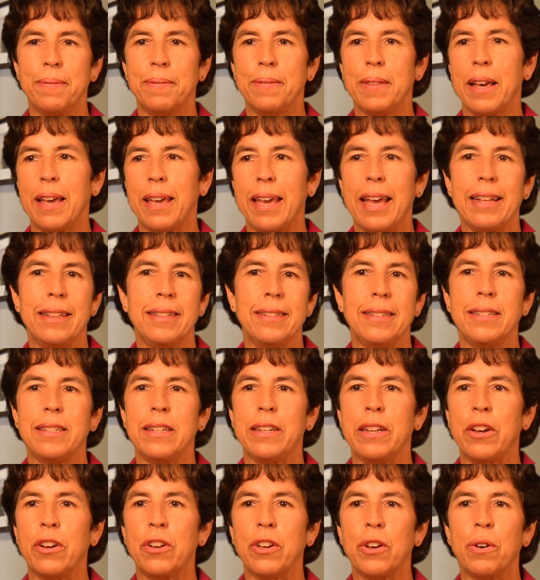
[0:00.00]
I had the
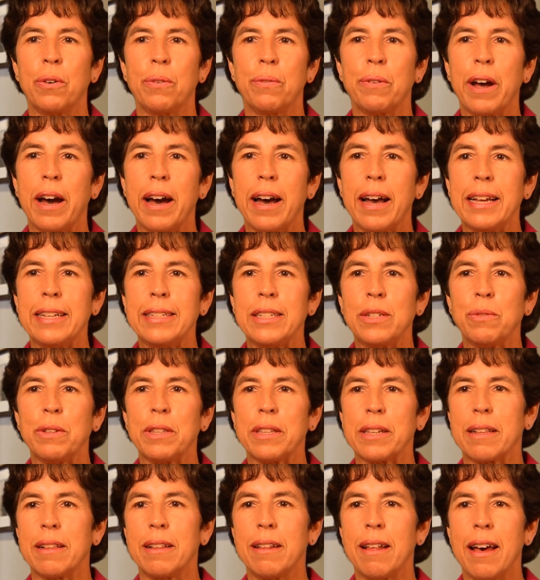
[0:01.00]
scenario arise with
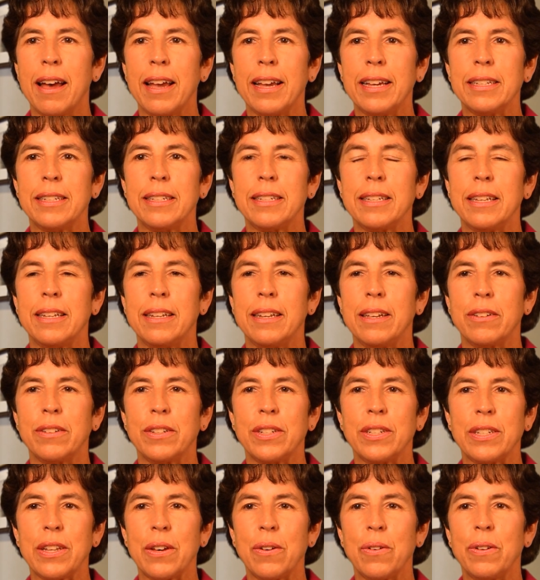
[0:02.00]
a client in
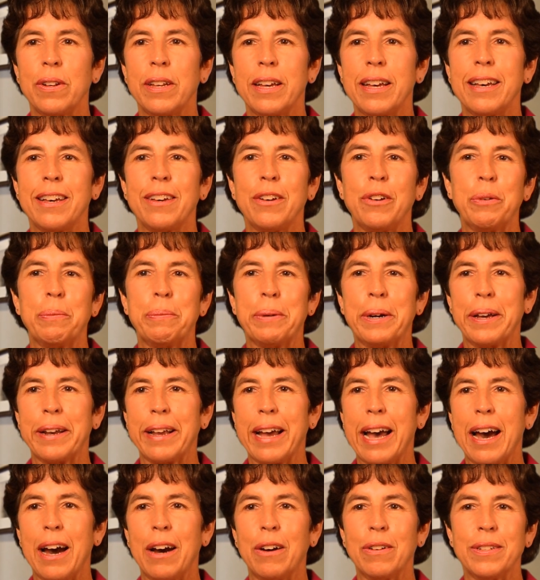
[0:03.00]
Arizona who bought a
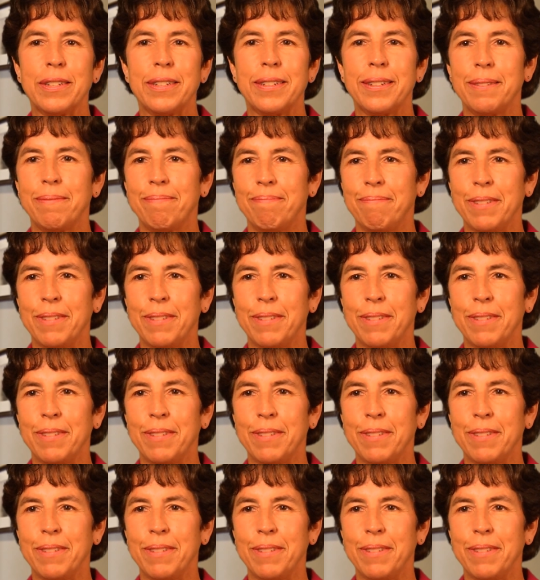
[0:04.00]
house.